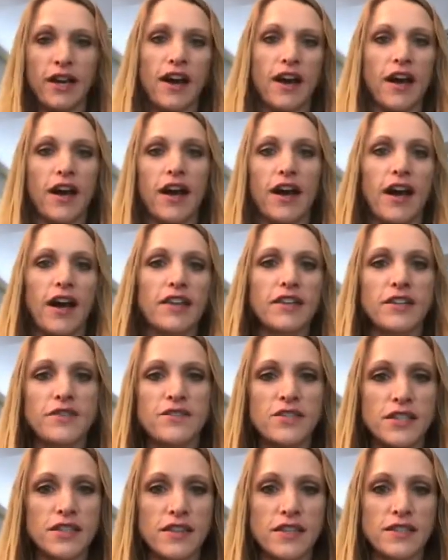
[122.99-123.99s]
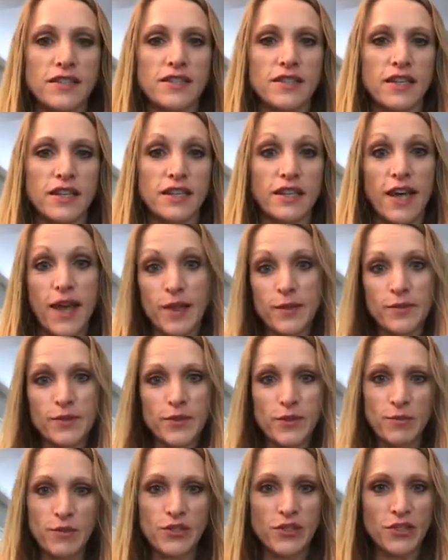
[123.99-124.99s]
I lived in
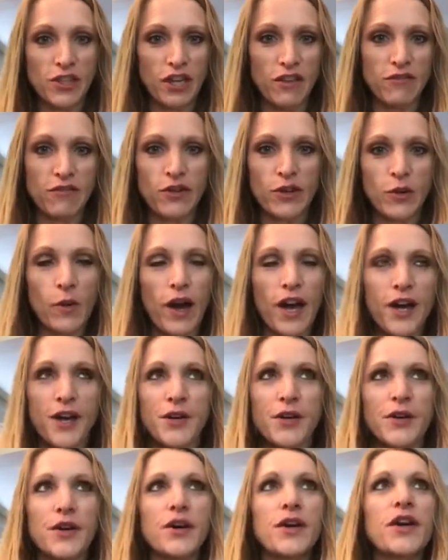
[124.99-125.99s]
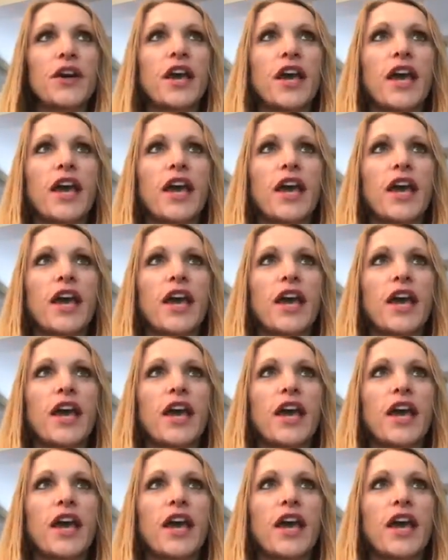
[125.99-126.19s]
Kalamazoo, Michigan for a while,